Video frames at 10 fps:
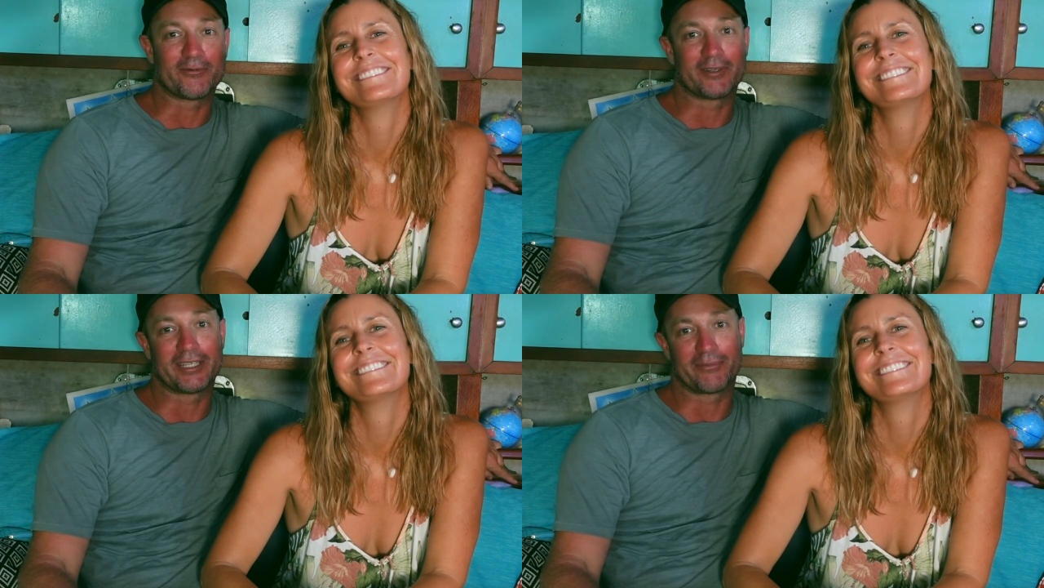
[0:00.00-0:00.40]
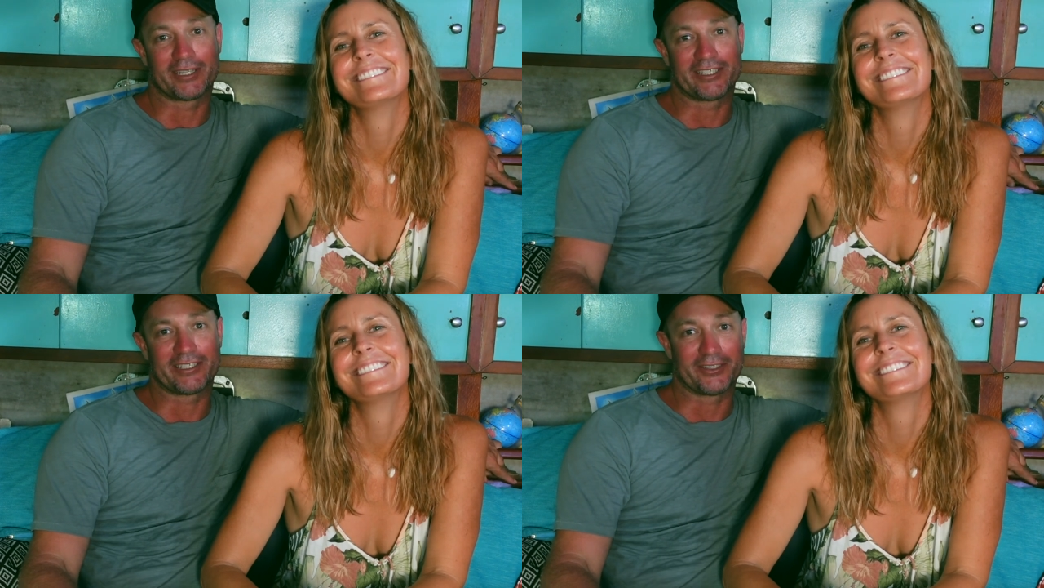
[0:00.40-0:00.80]
Speaker 1: we
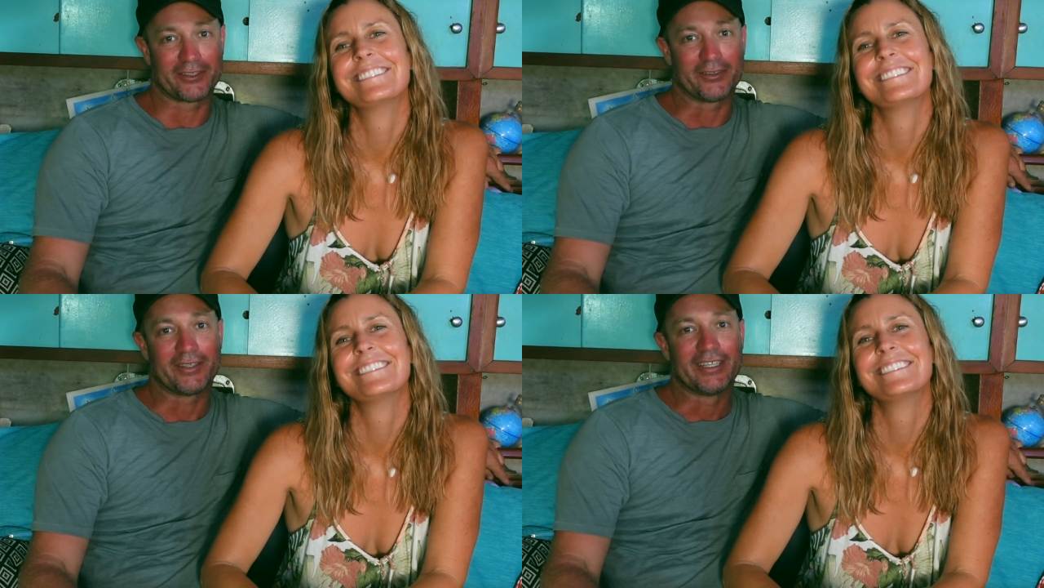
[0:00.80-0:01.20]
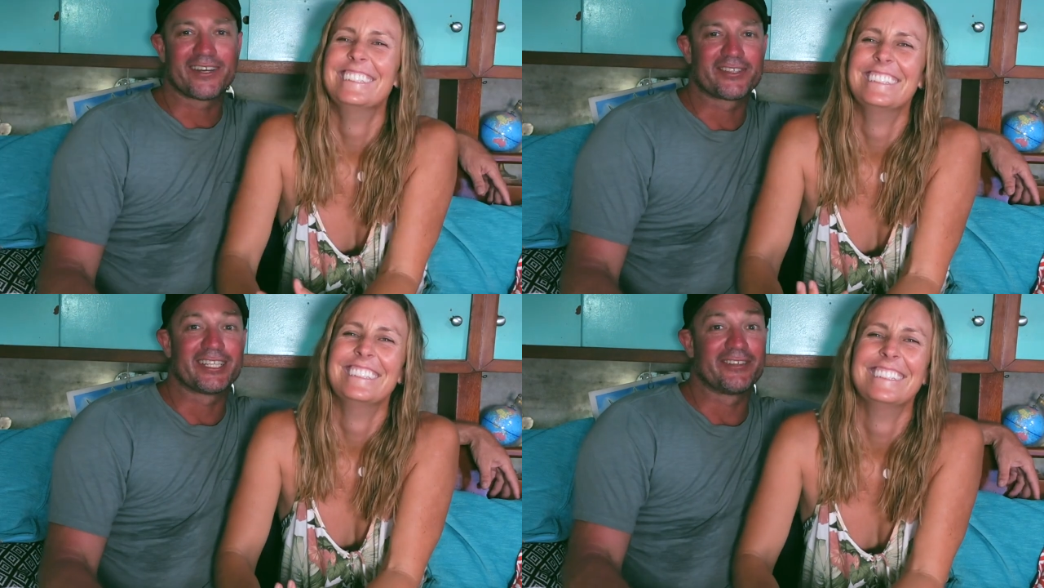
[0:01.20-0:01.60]
bring to you.
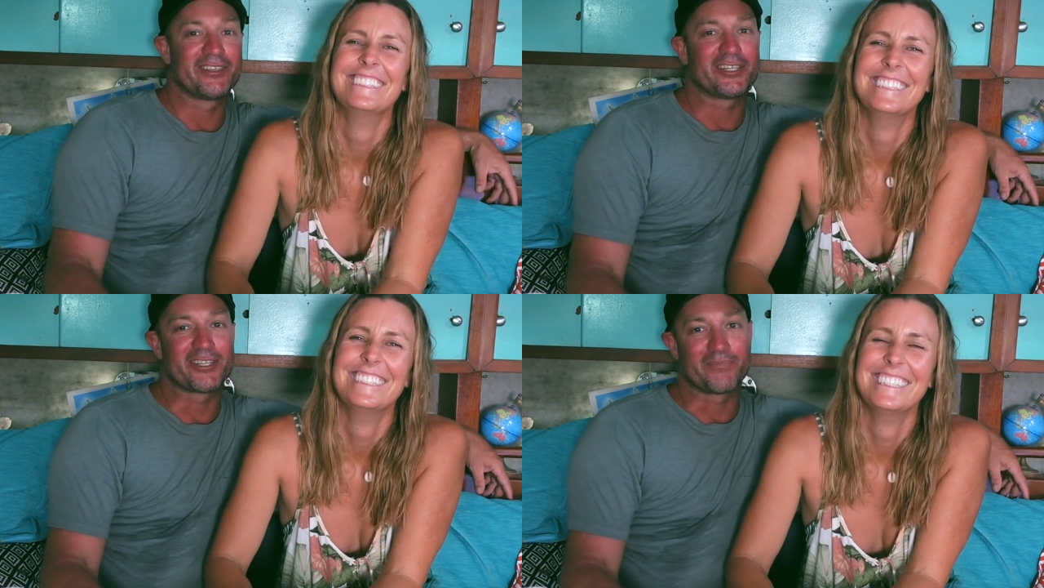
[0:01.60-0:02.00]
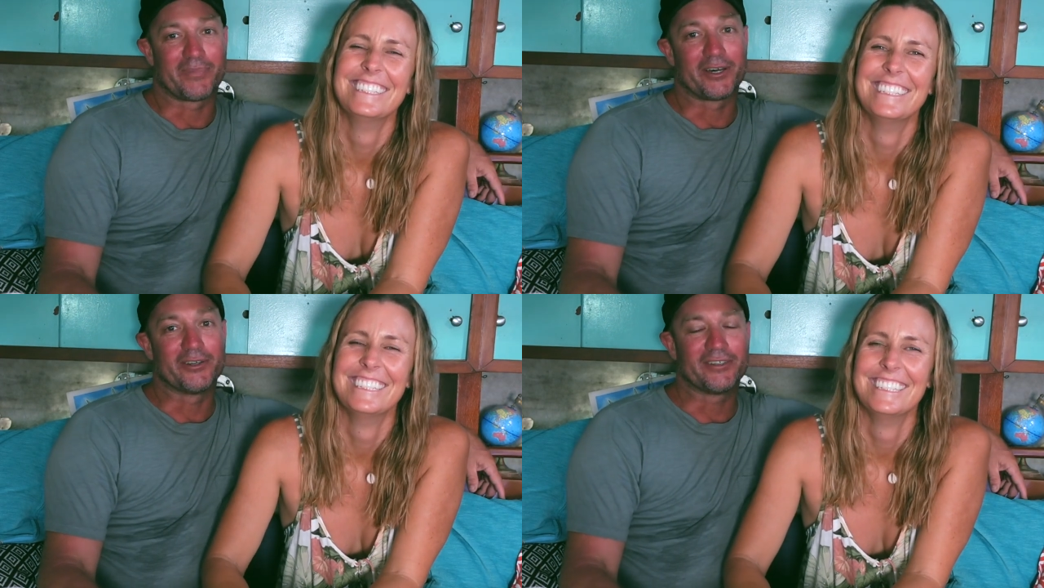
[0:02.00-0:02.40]
After living on a
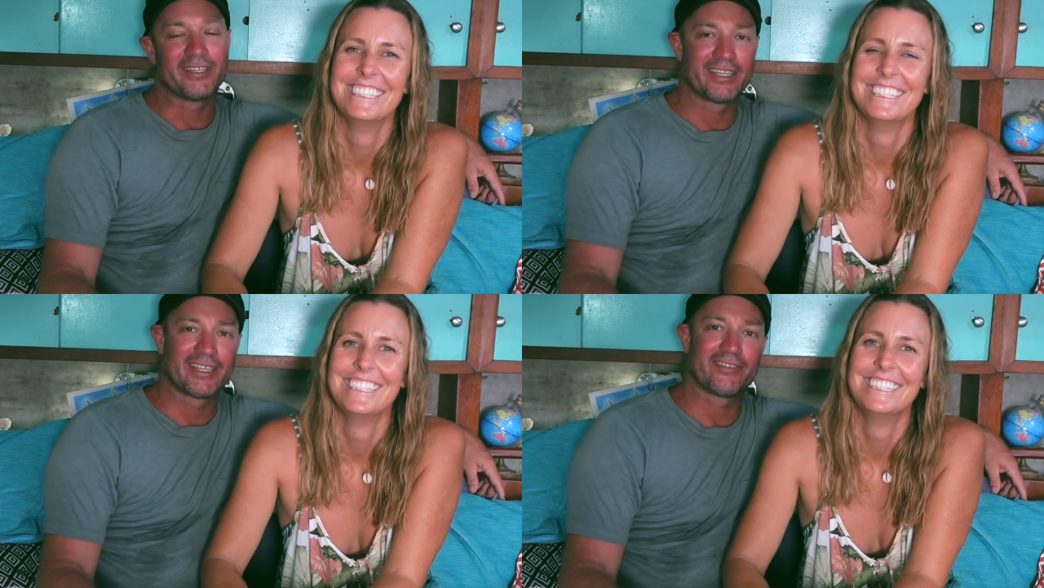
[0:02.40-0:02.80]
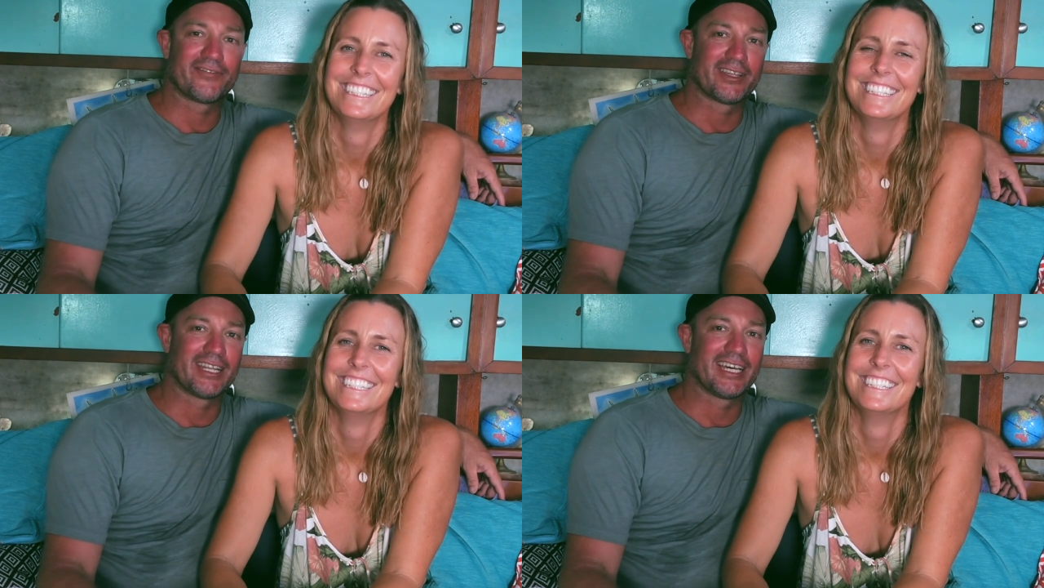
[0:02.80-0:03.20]
boat
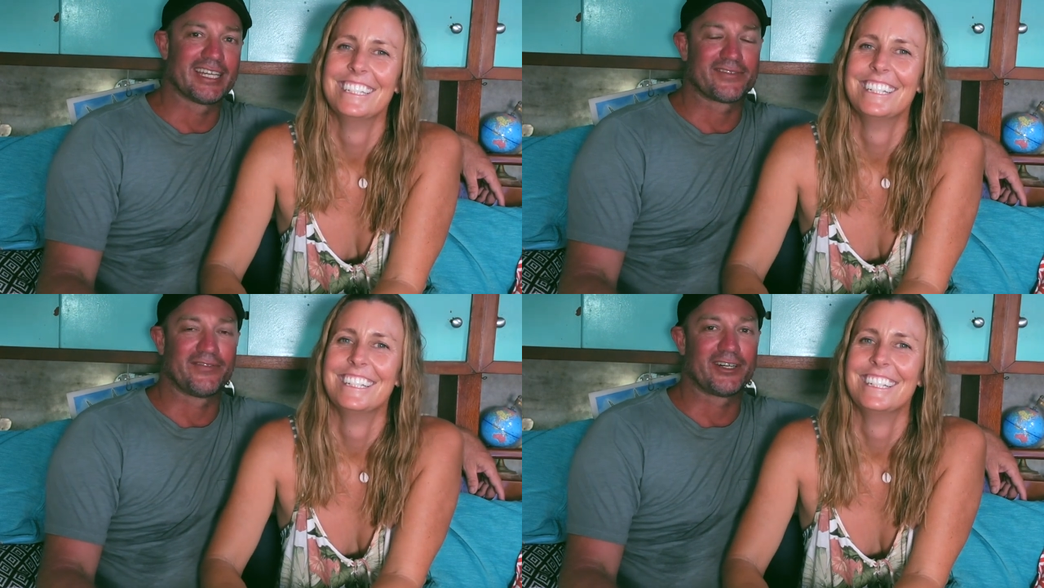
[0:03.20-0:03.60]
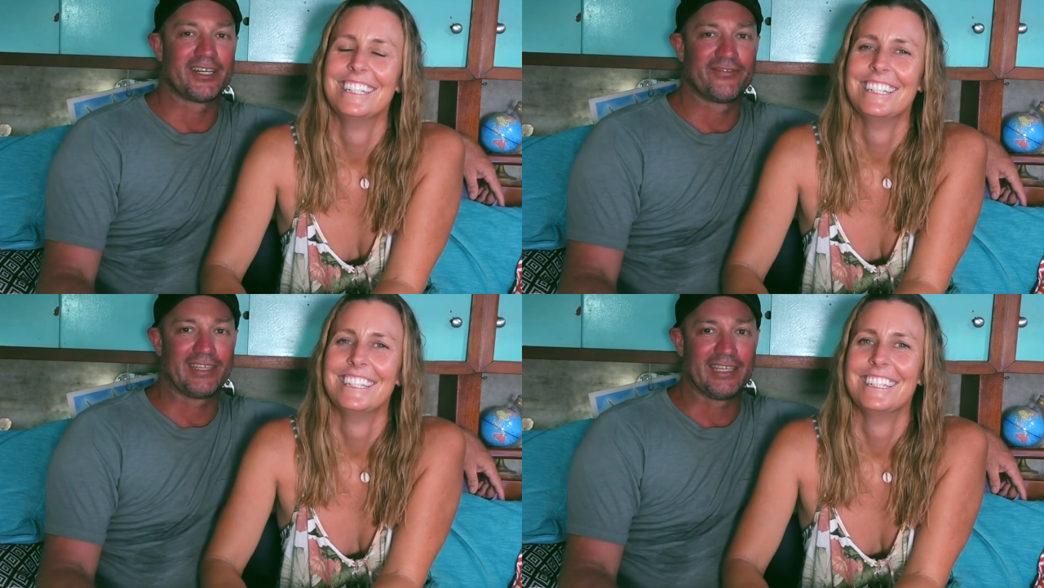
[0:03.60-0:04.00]
for the last
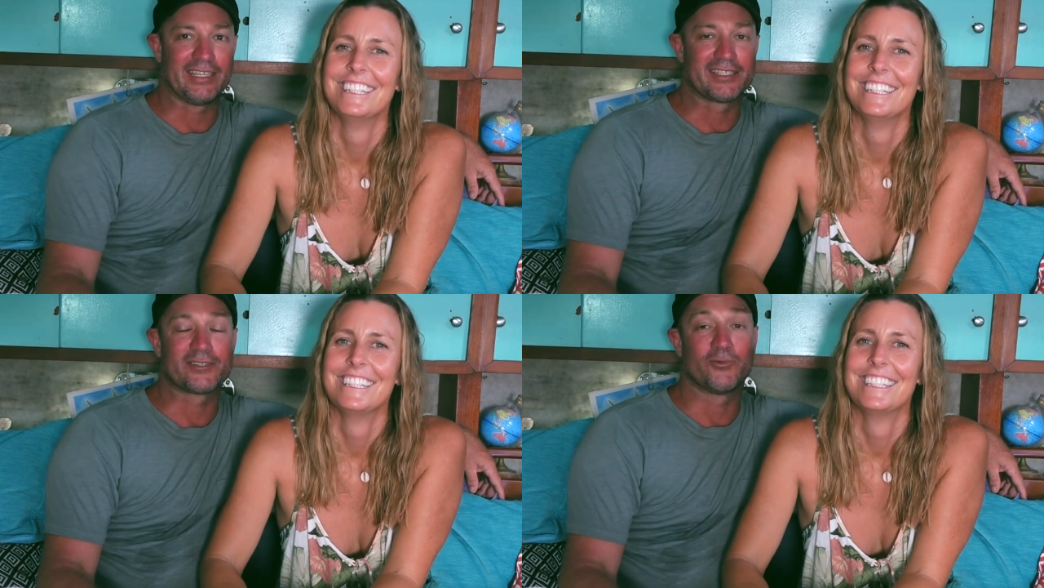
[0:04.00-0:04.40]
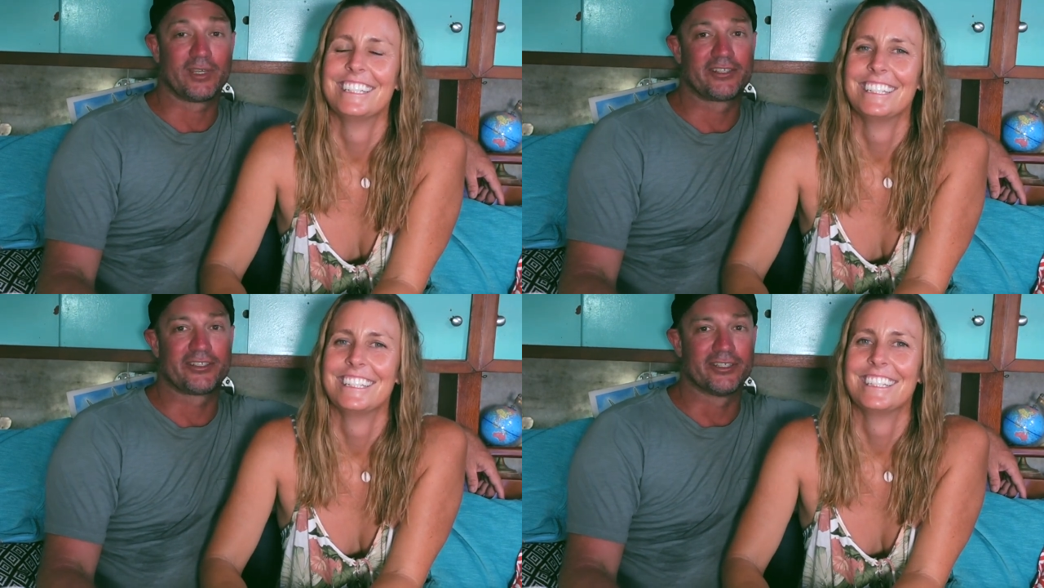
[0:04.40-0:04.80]
five years
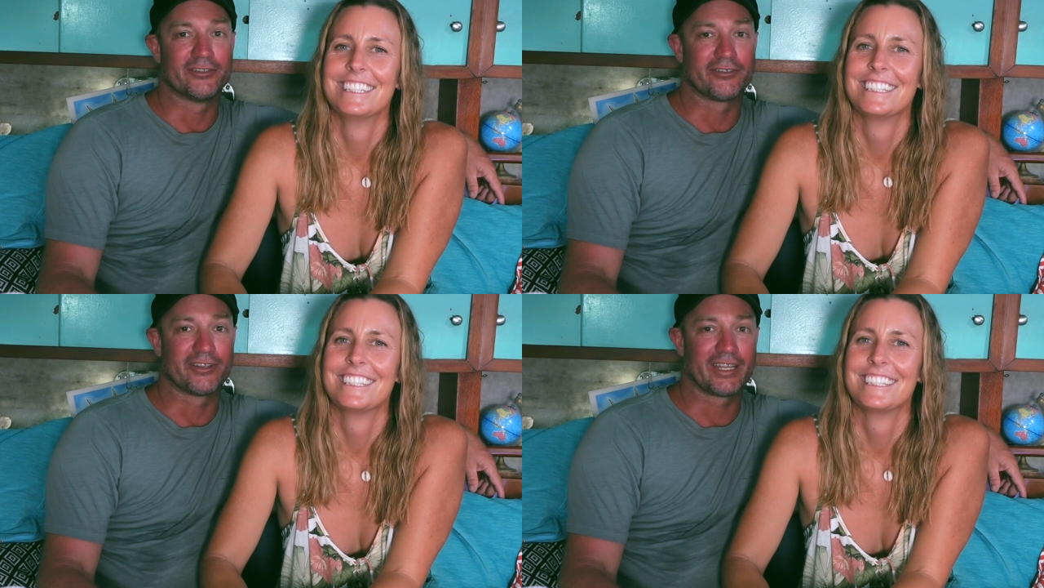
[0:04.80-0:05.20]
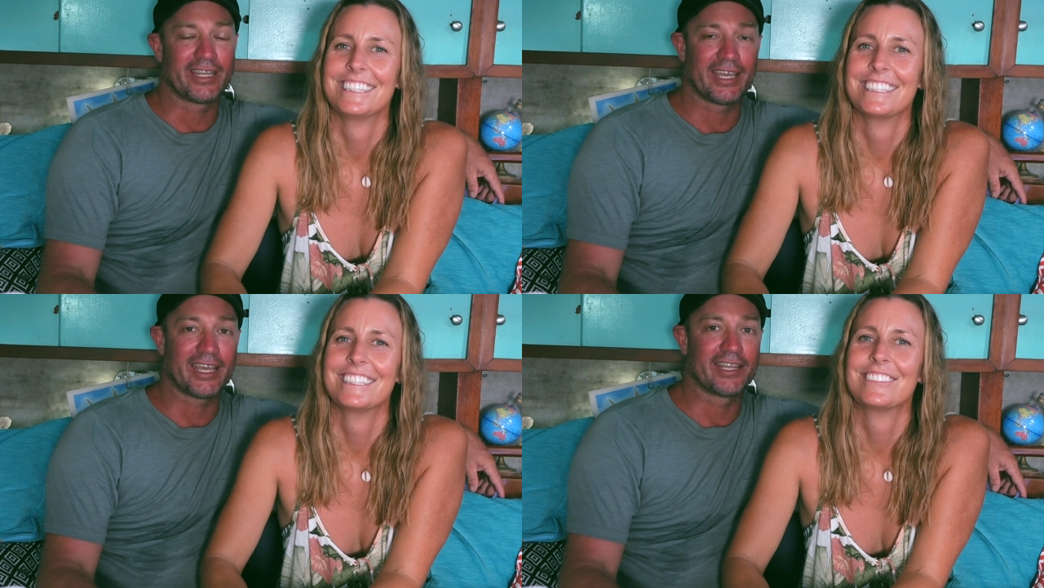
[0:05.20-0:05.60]
with children
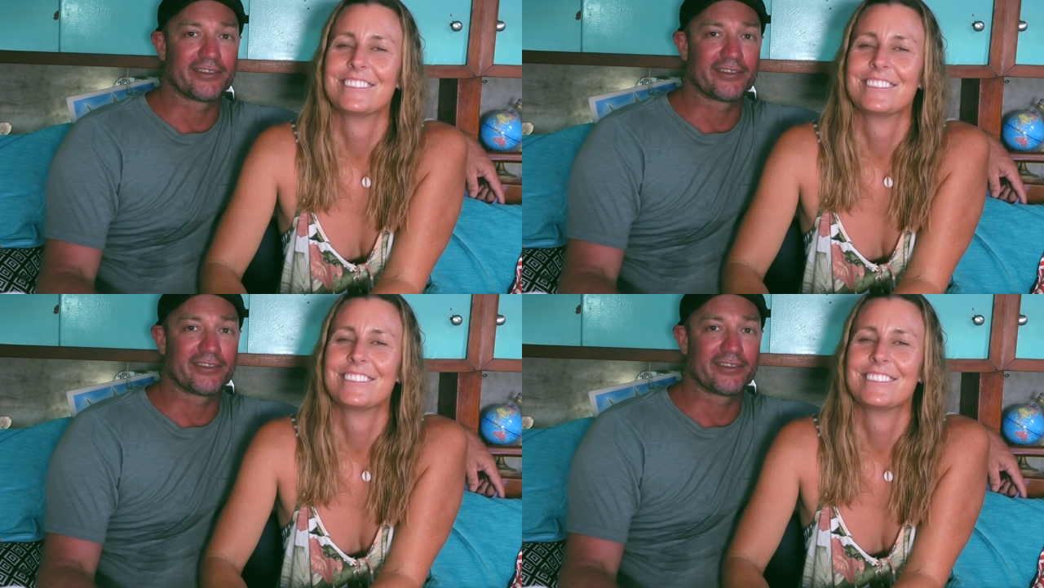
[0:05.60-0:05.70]
and